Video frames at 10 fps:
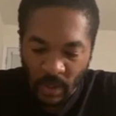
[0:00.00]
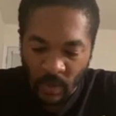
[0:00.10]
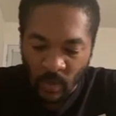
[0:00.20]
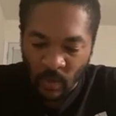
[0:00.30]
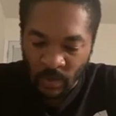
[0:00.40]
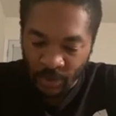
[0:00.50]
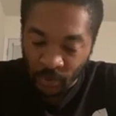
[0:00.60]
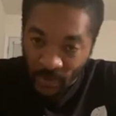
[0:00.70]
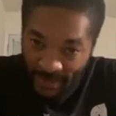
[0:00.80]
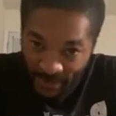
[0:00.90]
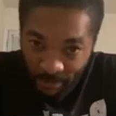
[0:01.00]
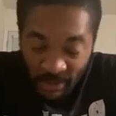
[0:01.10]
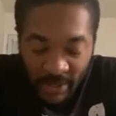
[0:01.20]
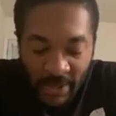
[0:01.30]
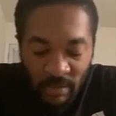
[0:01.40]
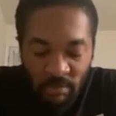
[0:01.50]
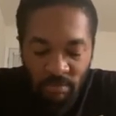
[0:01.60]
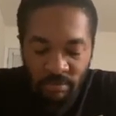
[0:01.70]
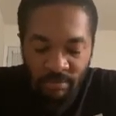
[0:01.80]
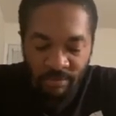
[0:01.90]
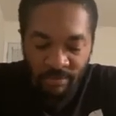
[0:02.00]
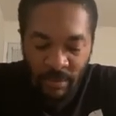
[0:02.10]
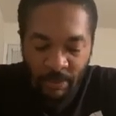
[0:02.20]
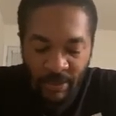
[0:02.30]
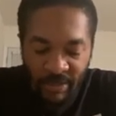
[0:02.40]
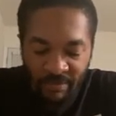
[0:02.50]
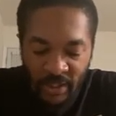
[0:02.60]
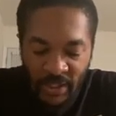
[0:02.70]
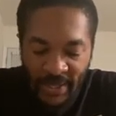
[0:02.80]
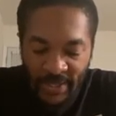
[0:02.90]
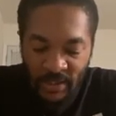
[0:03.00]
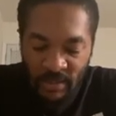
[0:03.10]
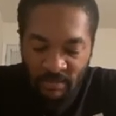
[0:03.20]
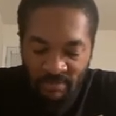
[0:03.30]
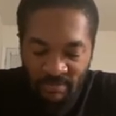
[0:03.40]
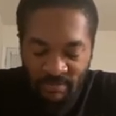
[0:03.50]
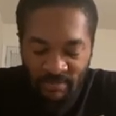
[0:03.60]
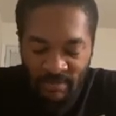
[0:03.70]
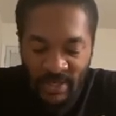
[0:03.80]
Was you happy there? The BFG asked. I